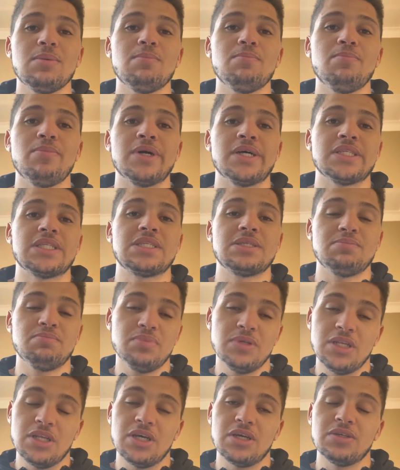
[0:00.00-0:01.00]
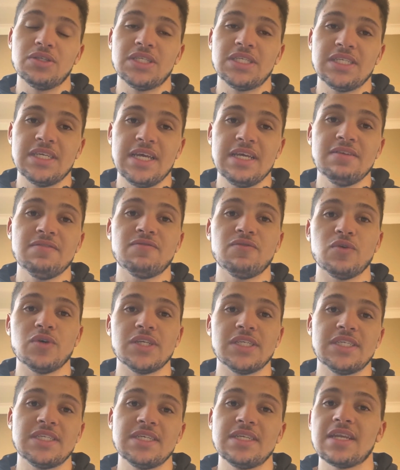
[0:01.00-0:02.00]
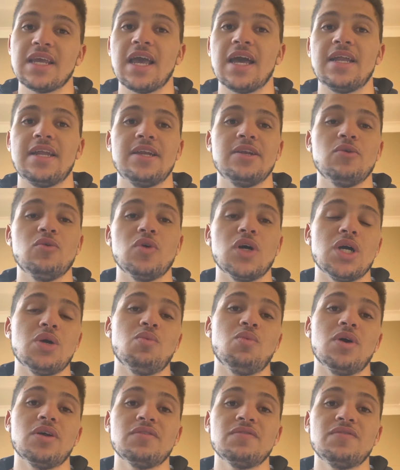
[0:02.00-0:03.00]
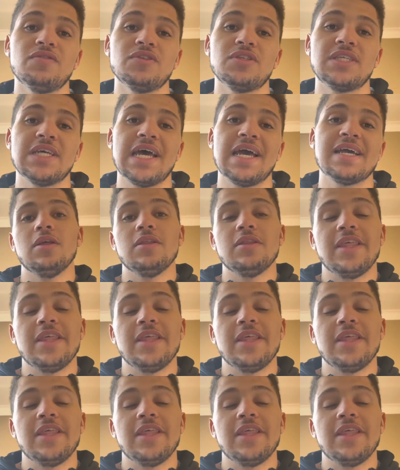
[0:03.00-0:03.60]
but below 10 for a 10 gallon or a 1 foot tank.